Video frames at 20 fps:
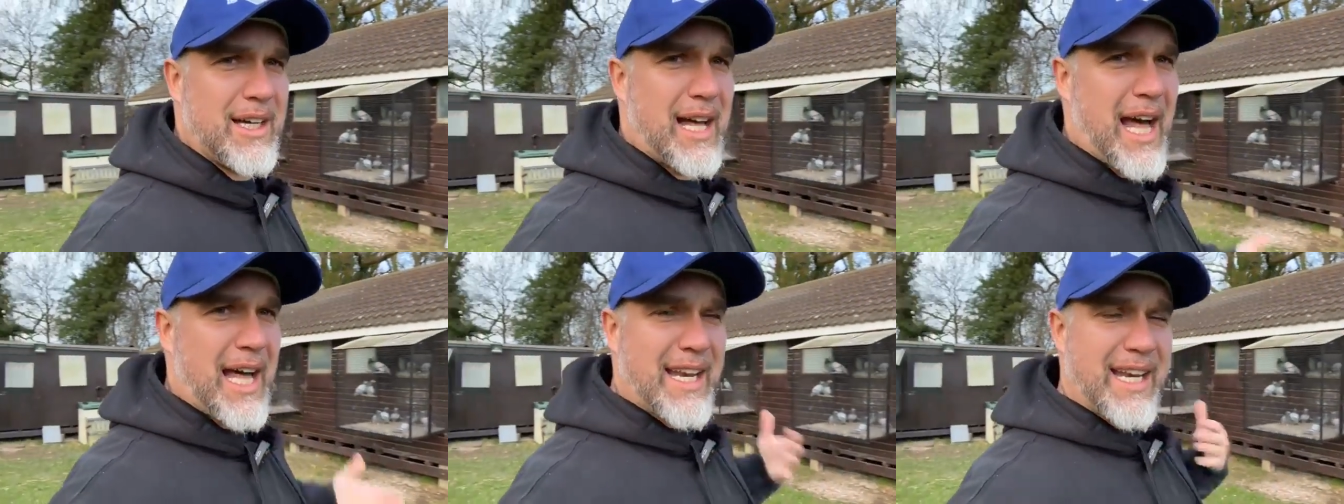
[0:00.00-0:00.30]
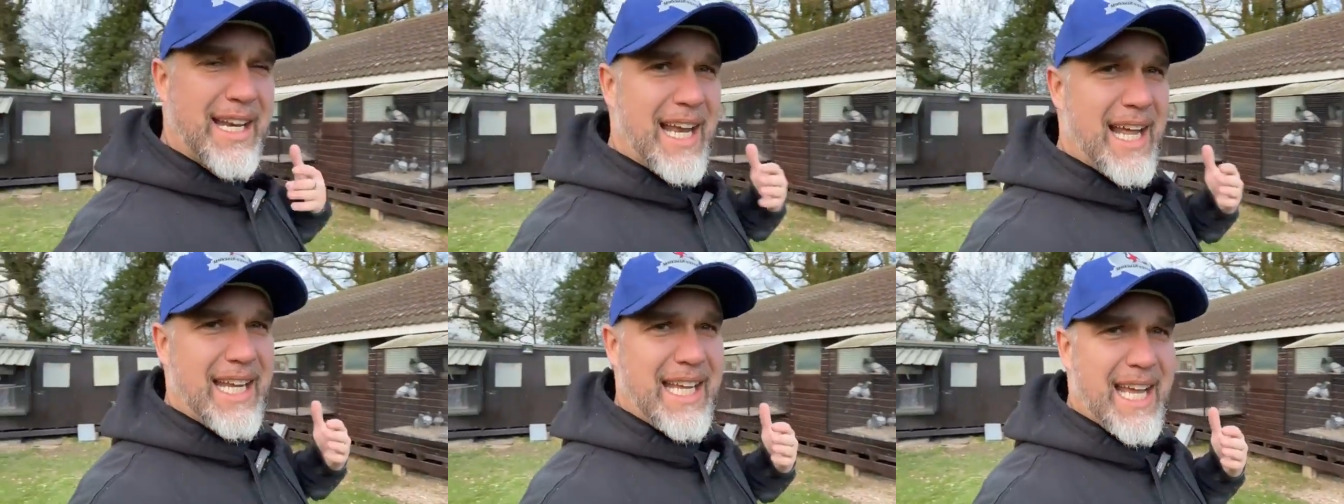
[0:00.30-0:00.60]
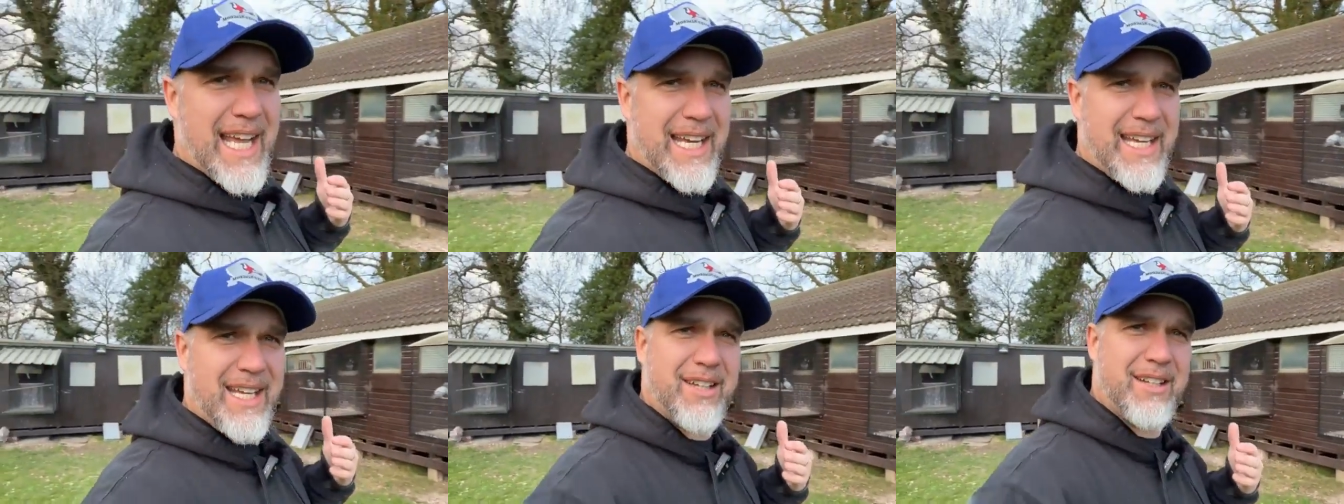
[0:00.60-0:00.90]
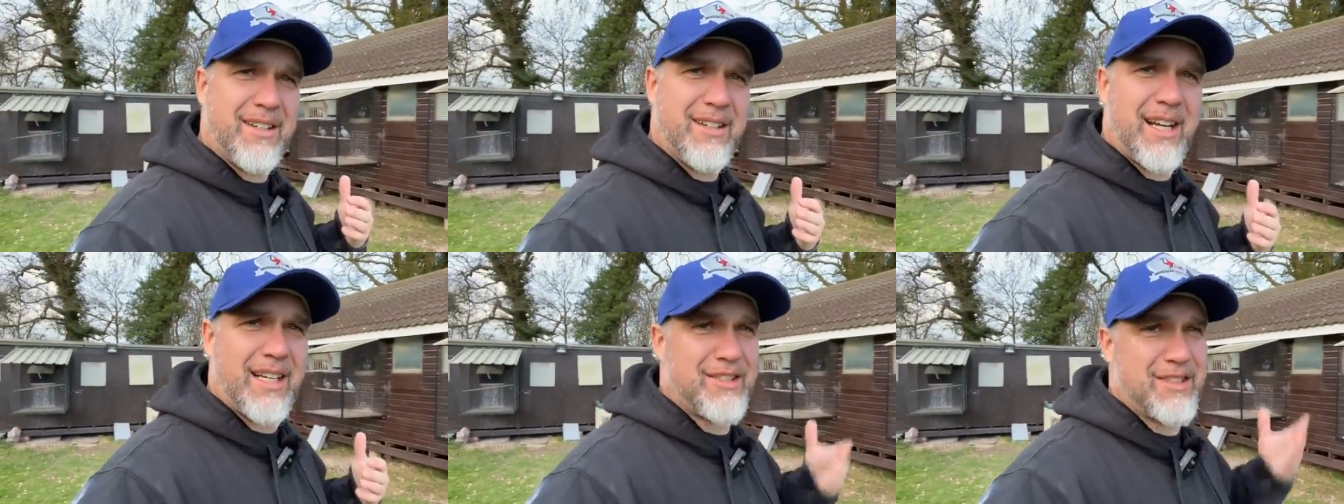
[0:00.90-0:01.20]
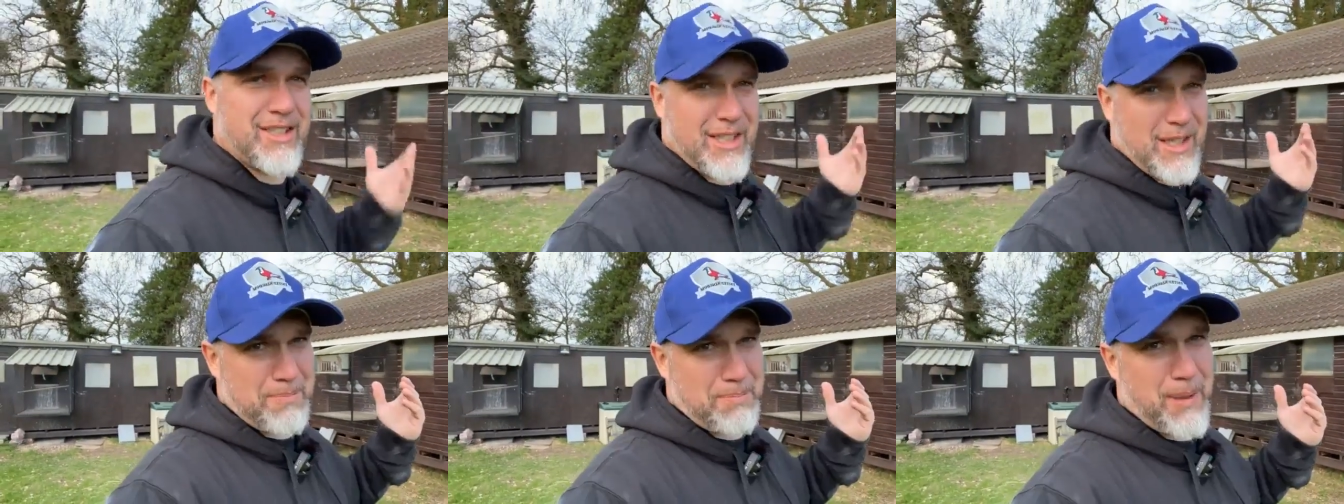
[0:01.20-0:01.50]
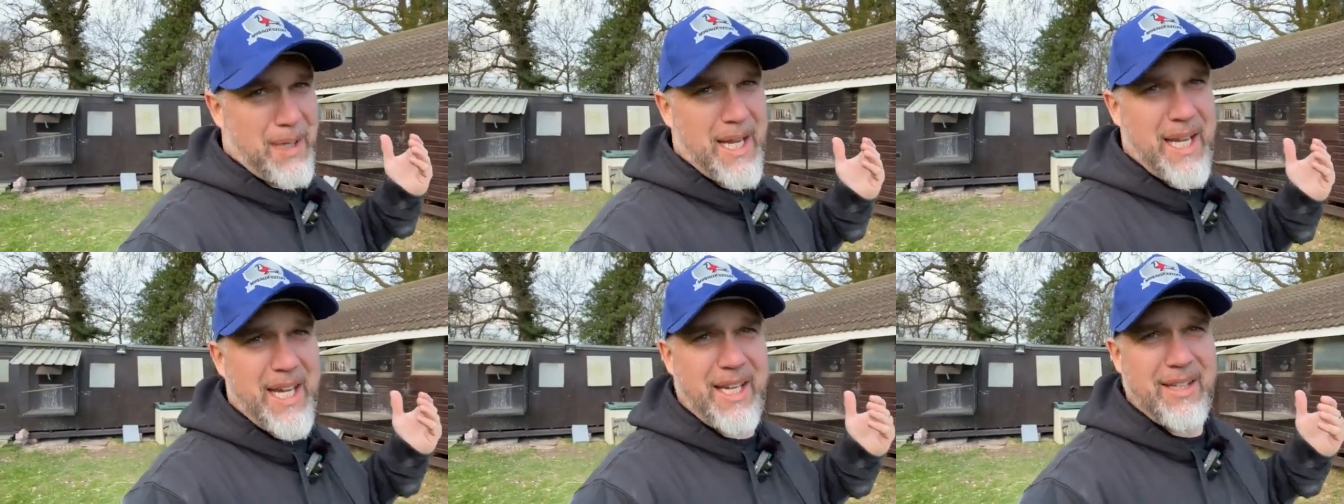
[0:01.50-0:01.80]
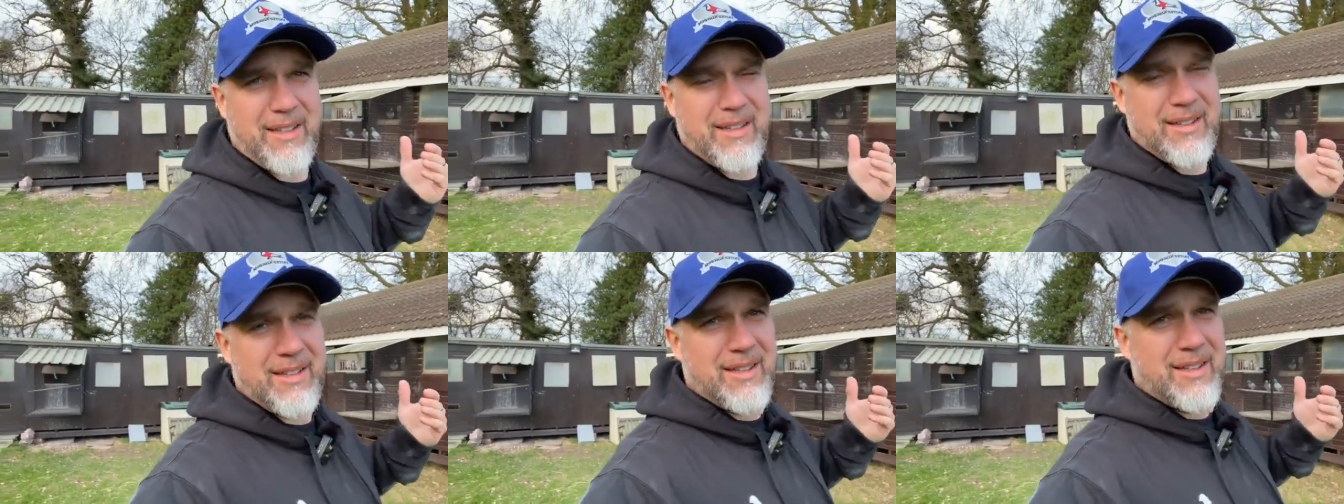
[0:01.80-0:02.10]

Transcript: How did I get here? I took a plane,